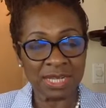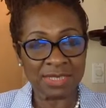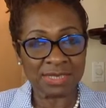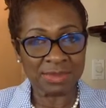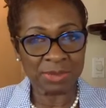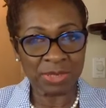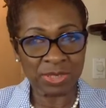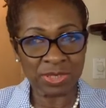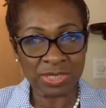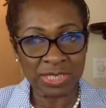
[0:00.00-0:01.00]

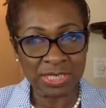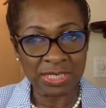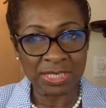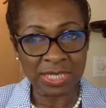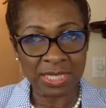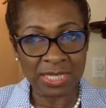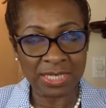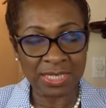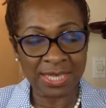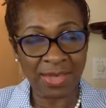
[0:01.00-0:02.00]
similar uh,
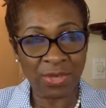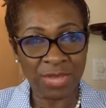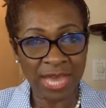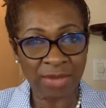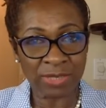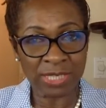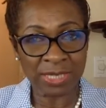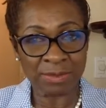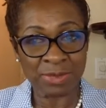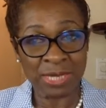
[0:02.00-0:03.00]
health
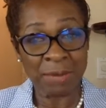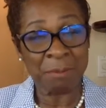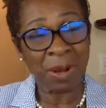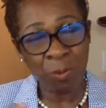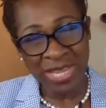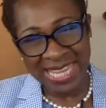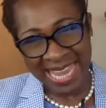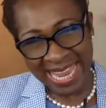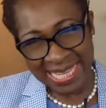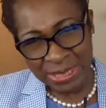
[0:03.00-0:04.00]
outcomes, but we
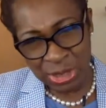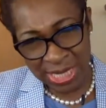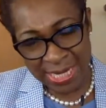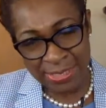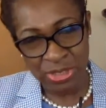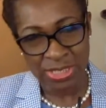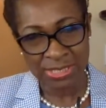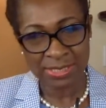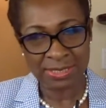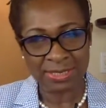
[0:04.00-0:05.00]
can change it.
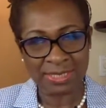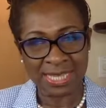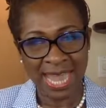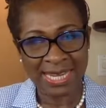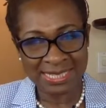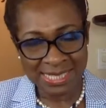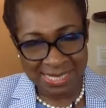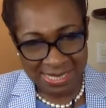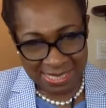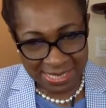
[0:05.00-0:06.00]
And
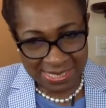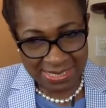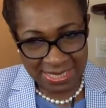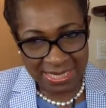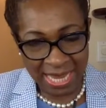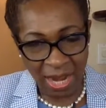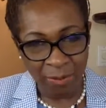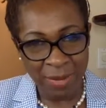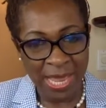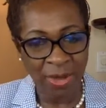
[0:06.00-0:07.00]
it is in our
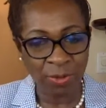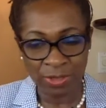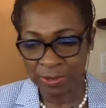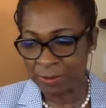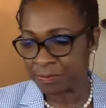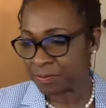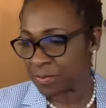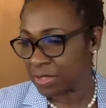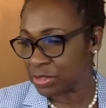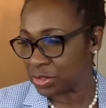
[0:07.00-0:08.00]
power
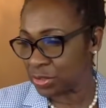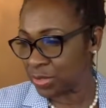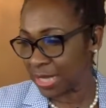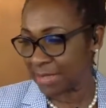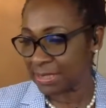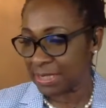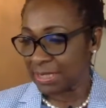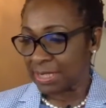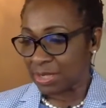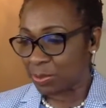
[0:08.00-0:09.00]
to do that.
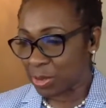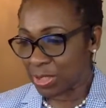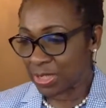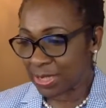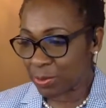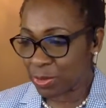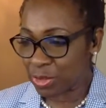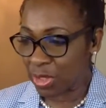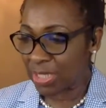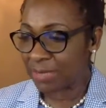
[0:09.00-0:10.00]
The book that we're
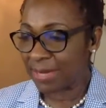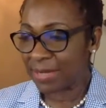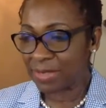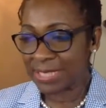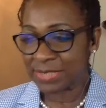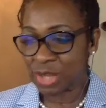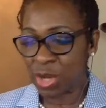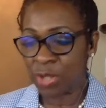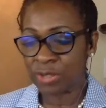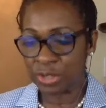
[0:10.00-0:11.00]
talking about is
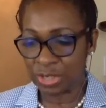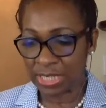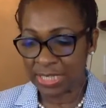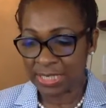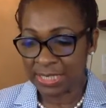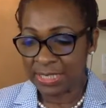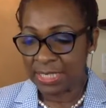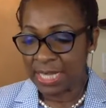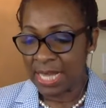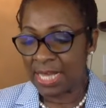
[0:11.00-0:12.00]
called Hook
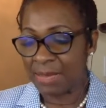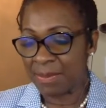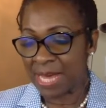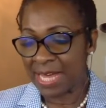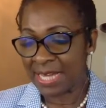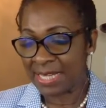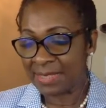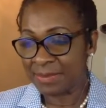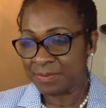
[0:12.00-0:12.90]
by